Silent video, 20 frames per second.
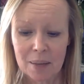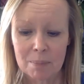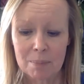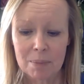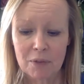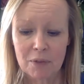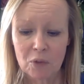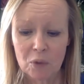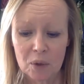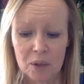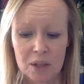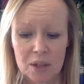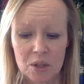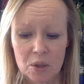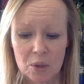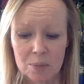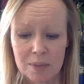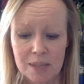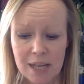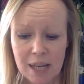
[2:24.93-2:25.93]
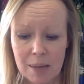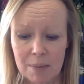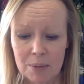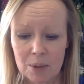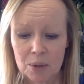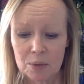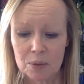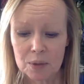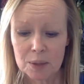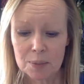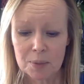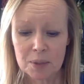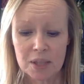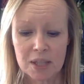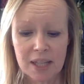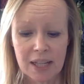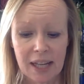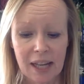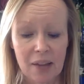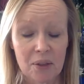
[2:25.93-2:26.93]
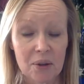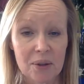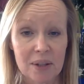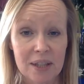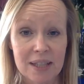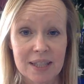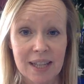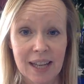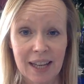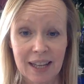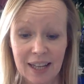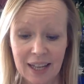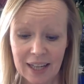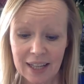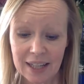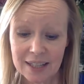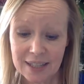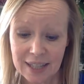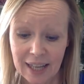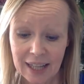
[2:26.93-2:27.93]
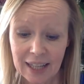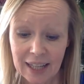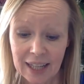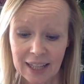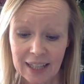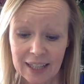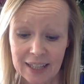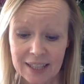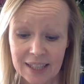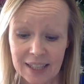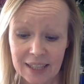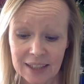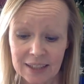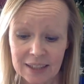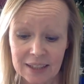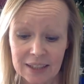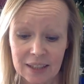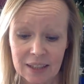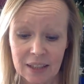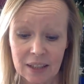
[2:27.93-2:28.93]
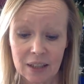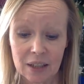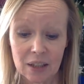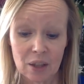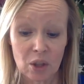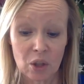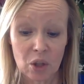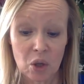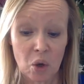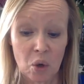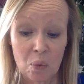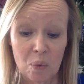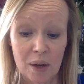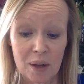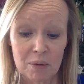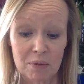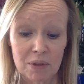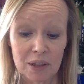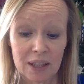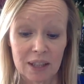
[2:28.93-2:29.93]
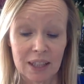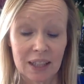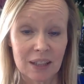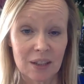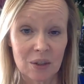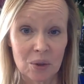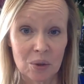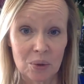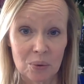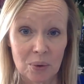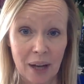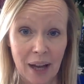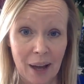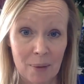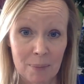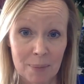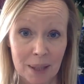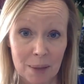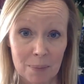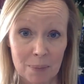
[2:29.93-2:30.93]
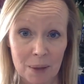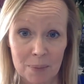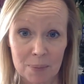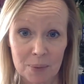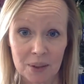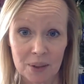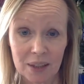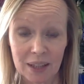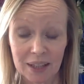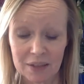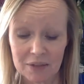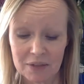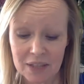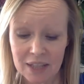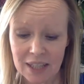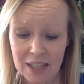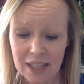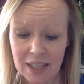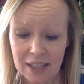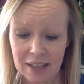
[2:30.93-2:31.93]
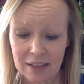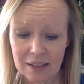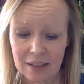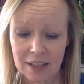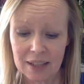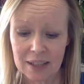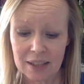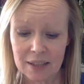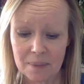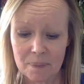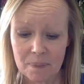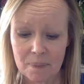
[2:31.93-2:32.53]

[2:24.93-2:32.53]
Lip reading: Before the Doomsday Book was put together in 1086, no one really knew how many people lived in England.